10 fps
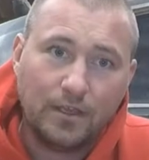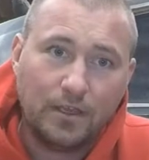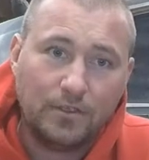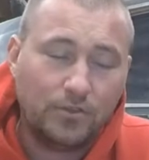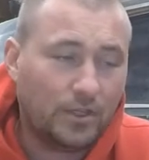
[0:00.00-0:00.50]

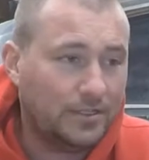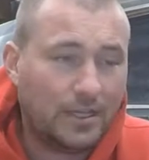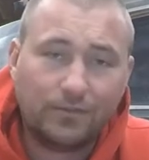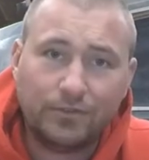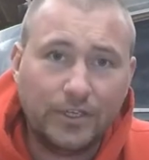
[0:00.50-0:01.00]
You can
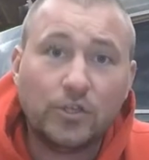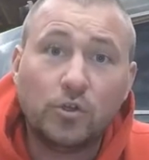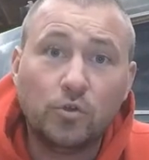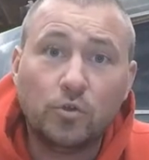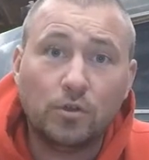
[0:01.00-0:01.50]
definitely
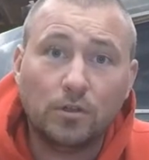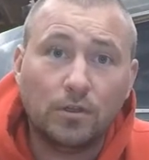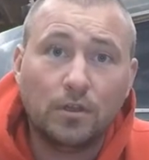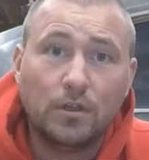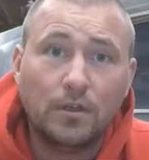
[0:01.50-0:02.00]

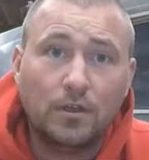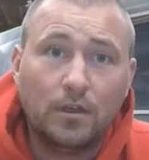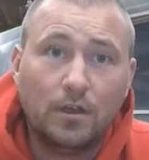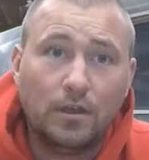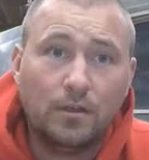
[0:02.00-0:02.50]
Google
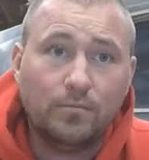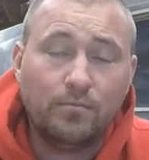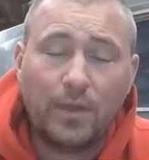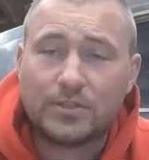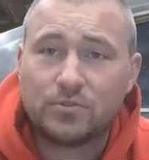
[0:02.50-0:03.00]

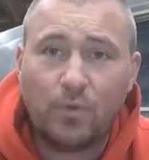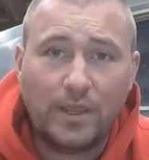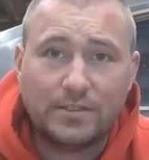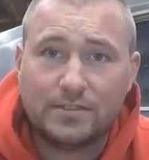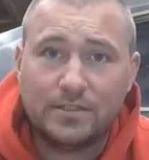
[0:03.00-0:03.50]
best
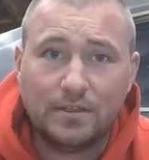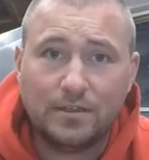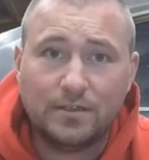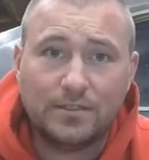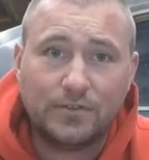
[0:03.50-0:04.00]
ways
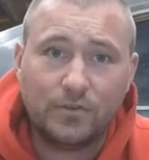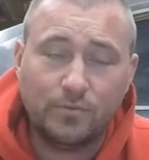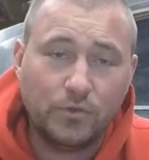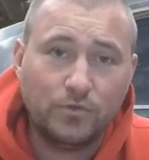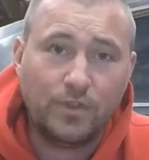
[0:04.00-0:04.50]
to
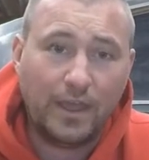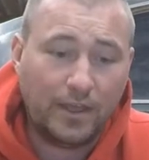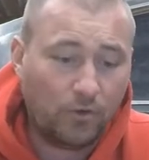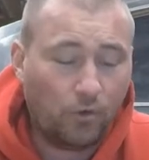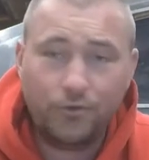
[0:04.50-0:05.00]
remove that,
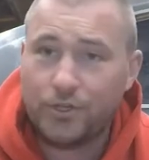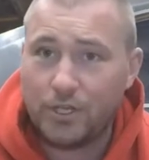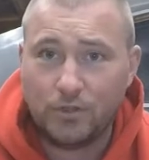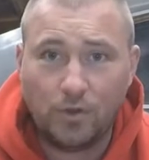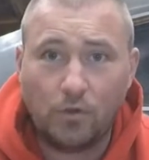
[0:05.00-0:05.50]
or you
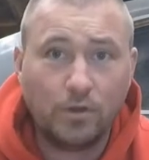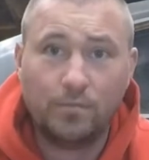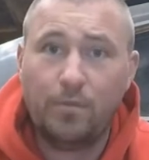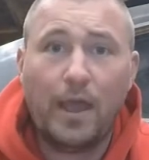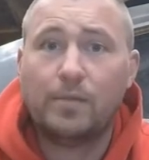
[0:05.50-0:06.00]
can go out
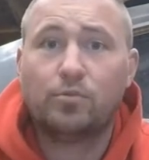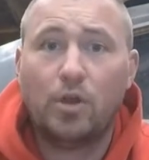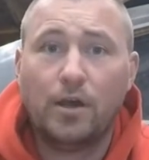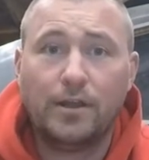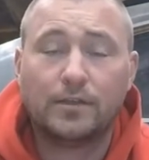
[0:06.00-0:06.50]
and buy a
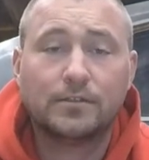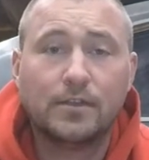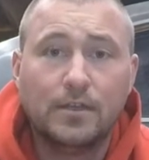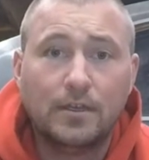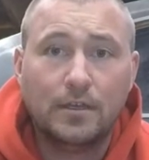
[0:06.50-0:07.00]
product
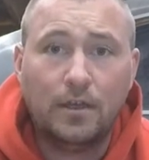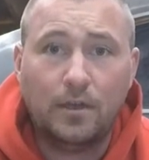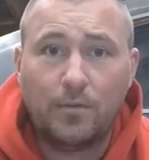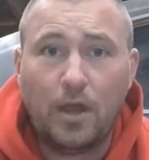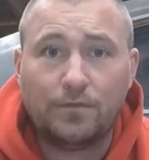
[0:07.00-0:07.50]

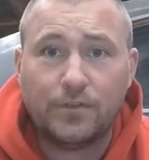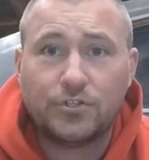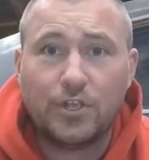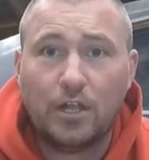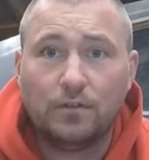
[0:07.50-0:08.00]
off the
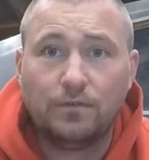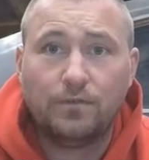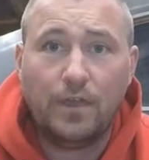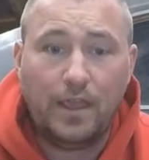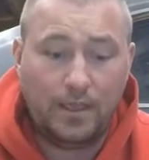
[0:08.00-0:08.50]
shelf
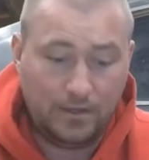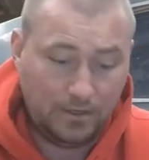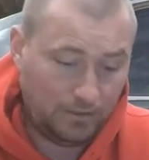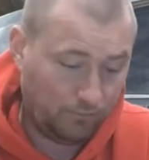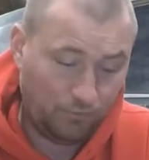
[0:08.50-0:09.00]
and
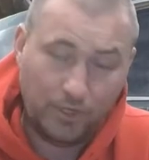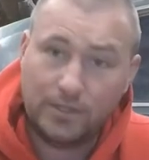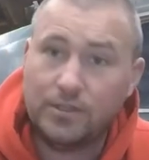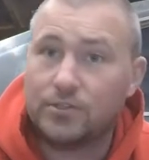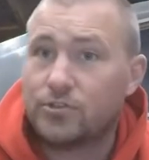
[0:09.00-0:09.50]
read
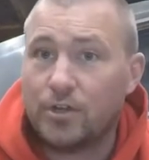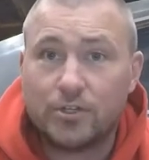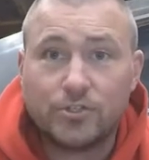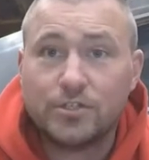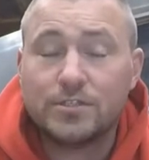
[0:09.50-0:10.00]
the
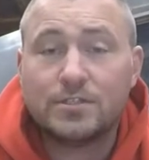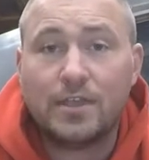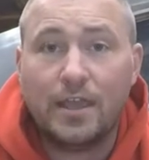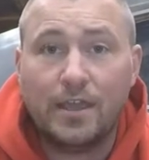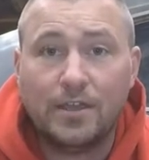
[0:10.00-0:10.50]
instructions
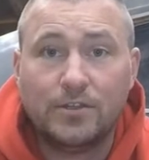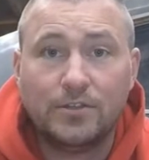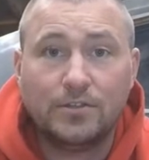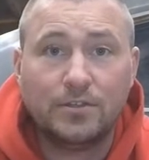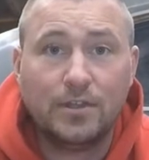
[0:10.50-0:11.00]

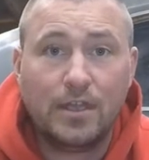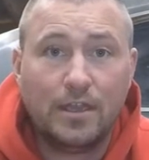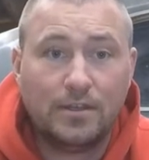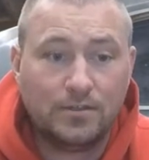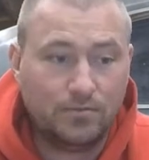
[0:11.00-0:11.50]
and
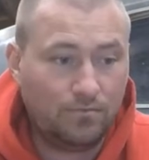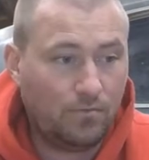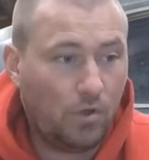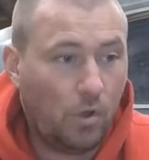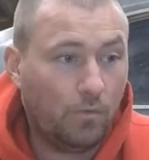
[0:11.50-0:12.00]

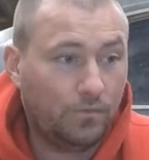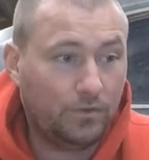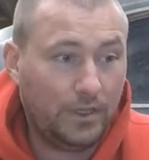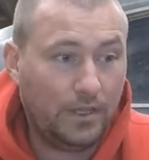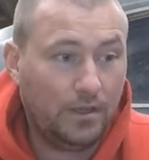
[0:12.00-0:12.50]

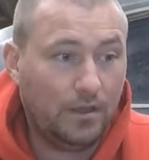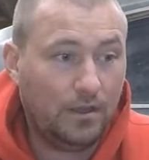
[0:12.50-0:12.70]
hopefully